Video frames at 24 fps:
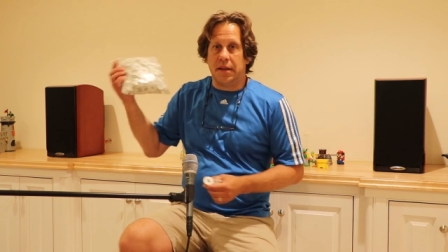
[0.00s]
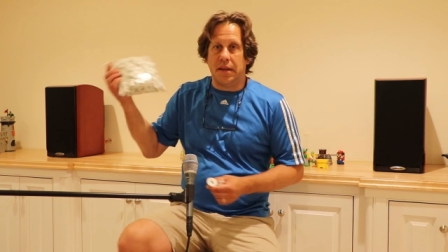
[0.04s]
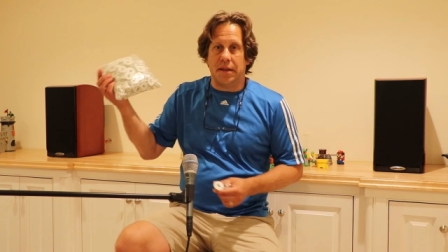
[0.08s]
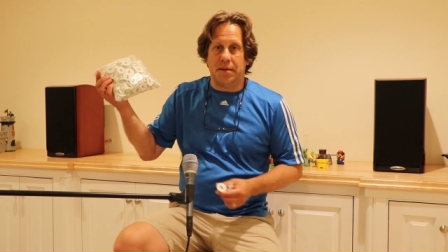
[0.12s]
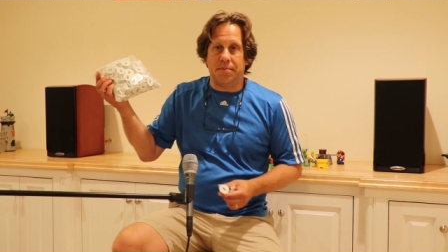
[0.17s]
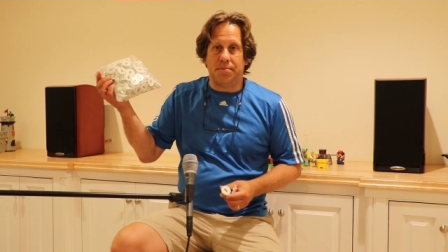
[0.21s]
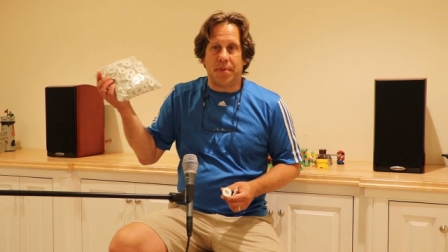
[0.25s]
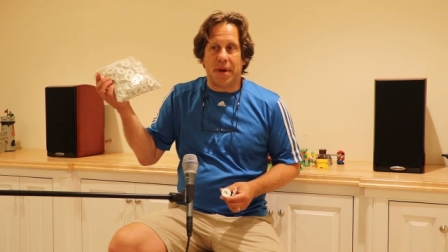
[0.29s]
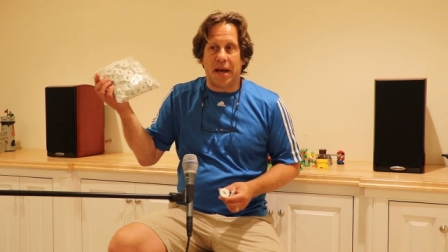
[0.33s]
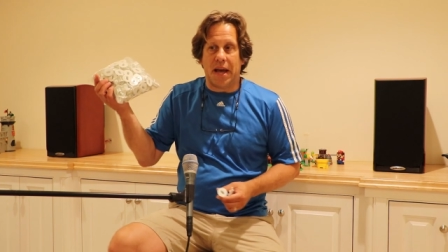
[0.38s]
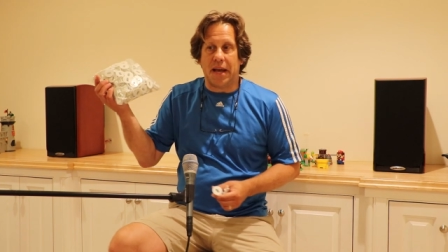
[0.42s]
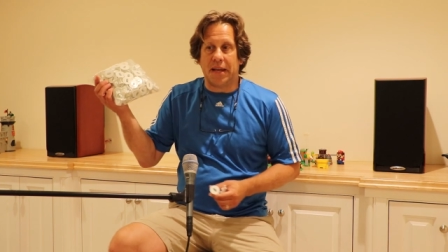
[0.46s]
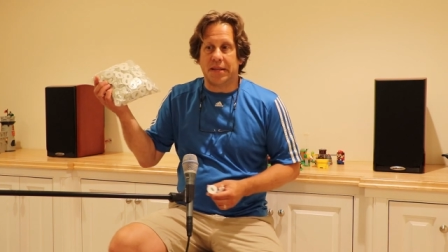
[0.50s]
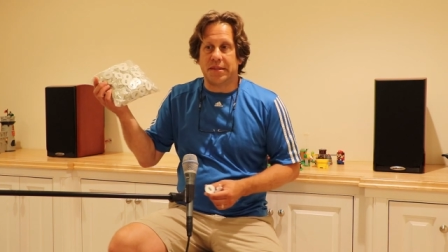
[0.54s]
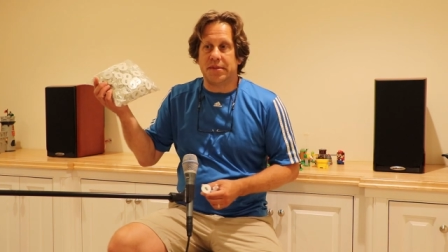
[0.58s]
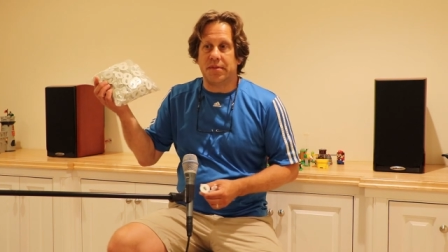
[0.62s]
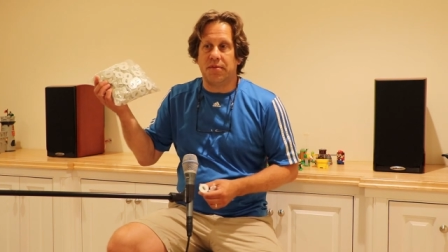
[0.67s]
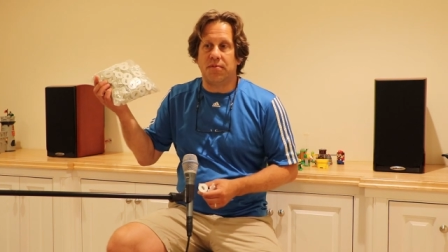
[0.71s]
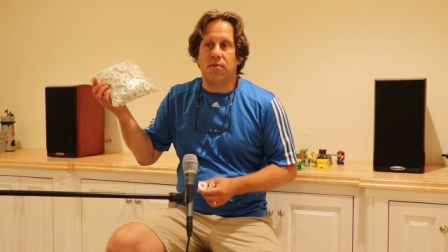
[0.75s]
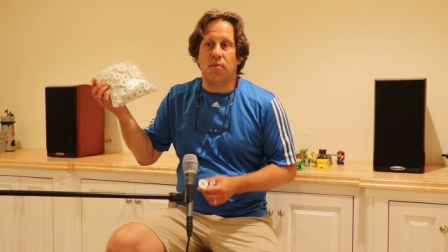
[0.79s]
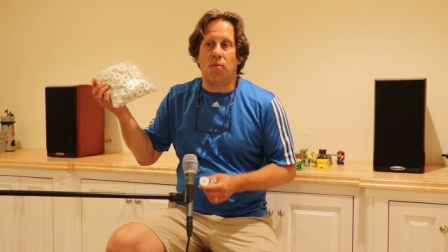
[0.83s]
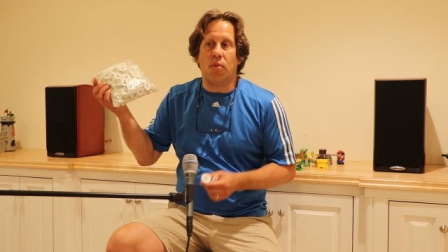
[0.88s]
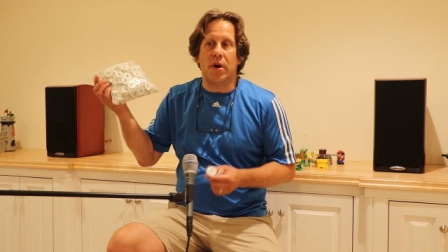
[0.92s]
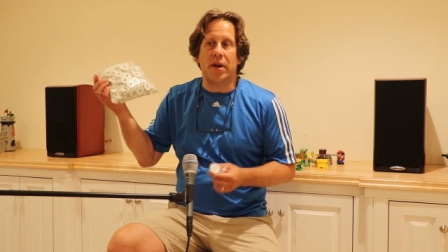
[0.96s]
in packs
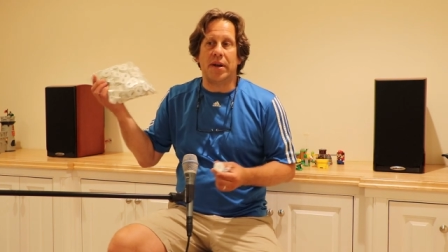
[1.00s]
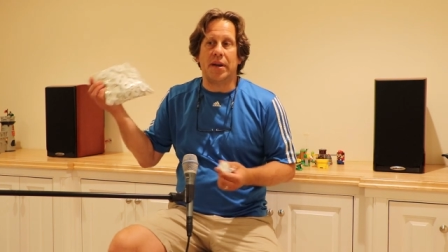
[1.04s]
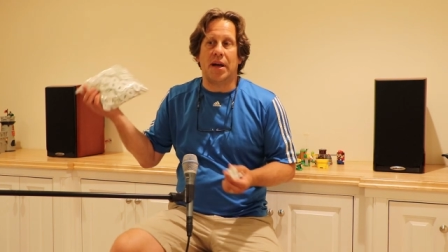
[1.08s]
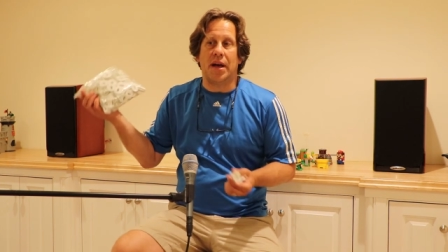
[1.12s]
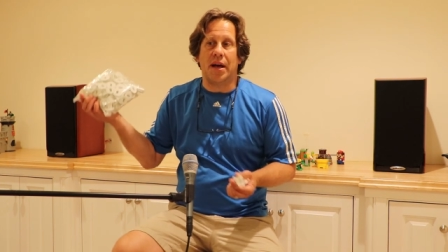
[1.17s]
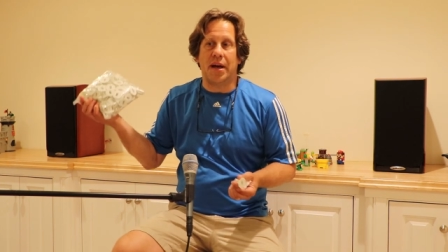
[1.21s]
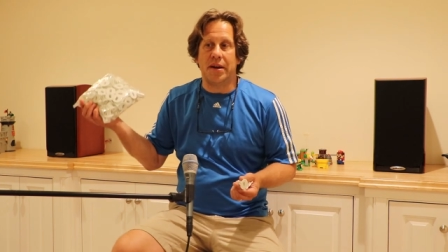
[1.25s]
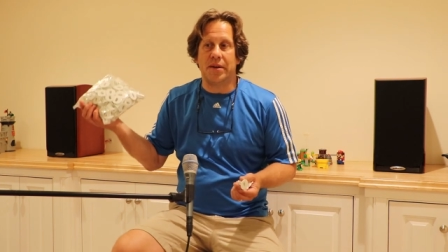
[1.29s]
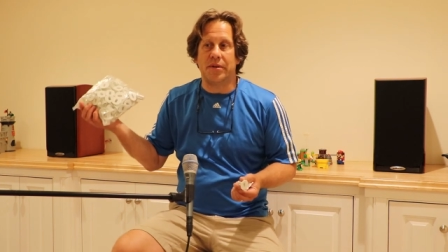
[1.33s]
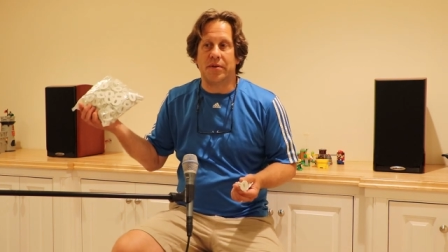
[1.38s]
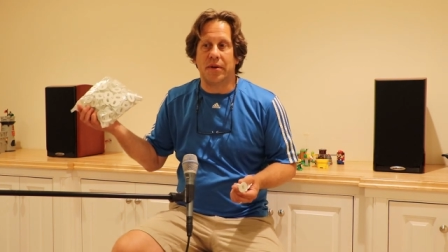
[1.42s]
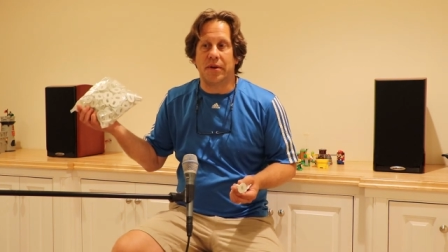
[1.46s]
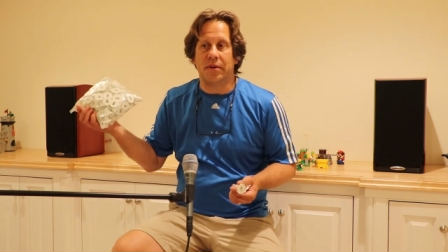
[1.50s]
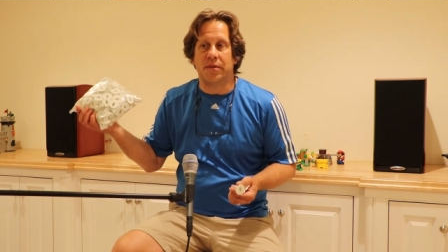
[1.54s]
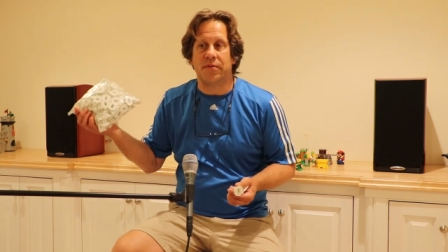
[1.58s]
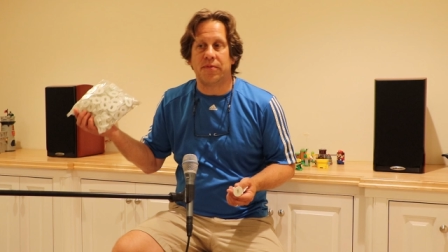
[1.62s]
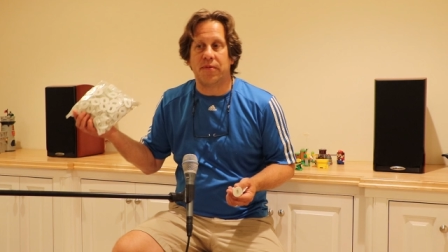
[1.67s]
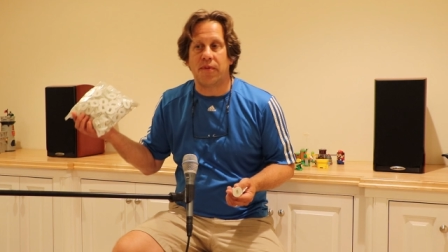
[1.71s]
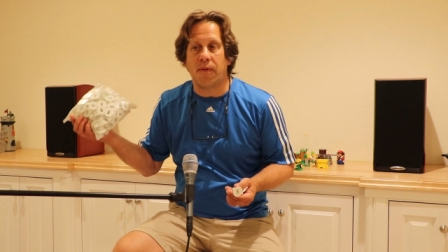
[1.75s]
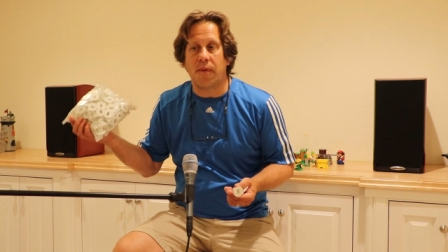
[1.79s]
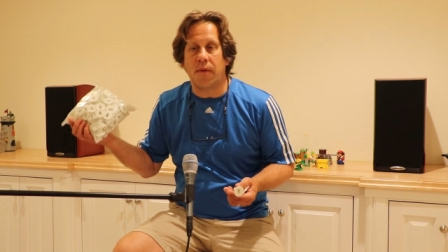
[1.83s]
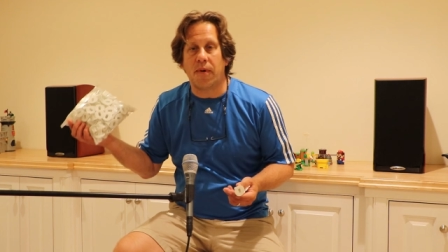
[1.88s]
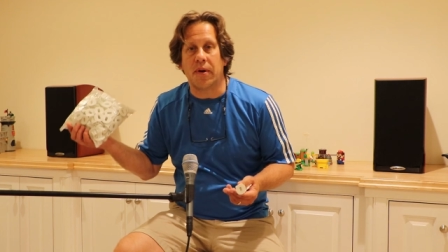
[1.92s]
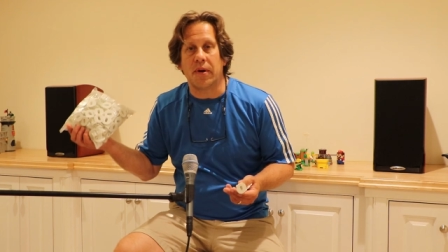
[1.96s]
of one hundred
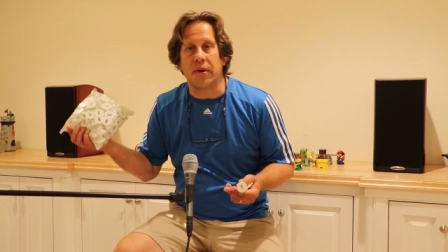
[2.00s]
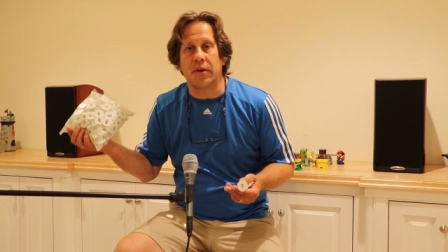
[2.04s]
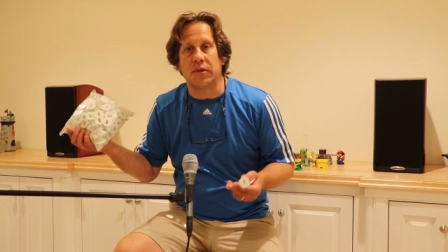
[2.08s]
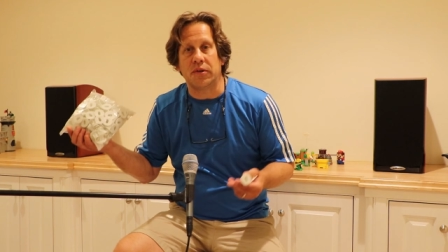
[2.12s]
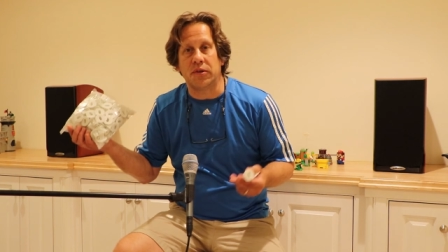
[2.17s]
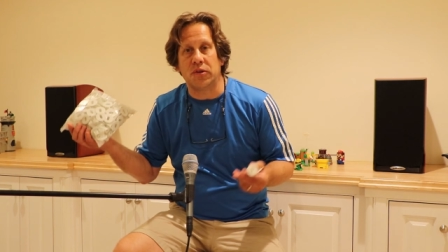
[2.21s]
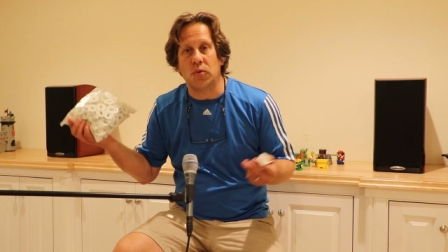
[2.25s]
for